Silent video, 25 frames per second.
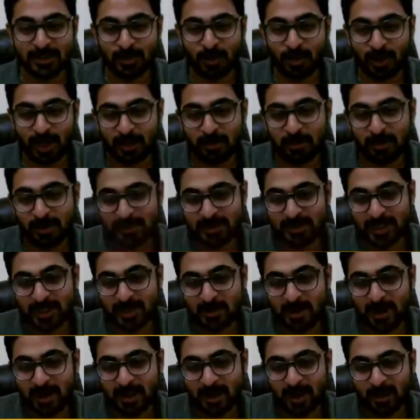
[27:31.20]
about
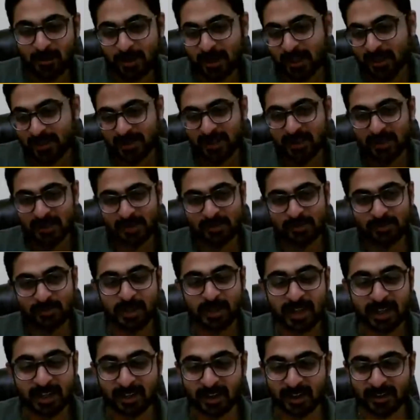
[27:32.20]
cinematography. It's pretty
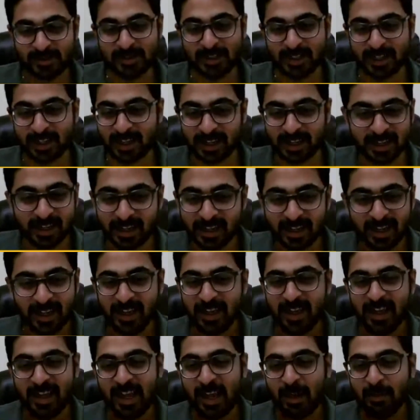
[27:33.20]
interesting, and
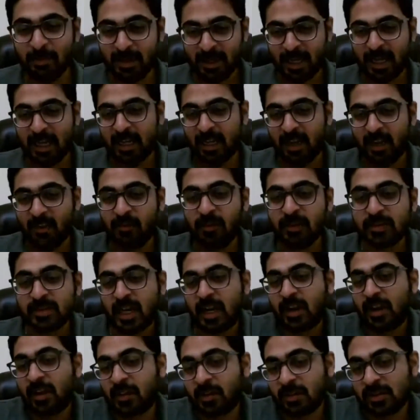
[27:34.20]
I mean, I love this kind of
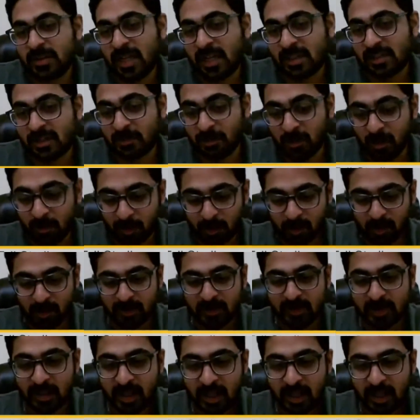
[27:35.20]
enthusiasm, because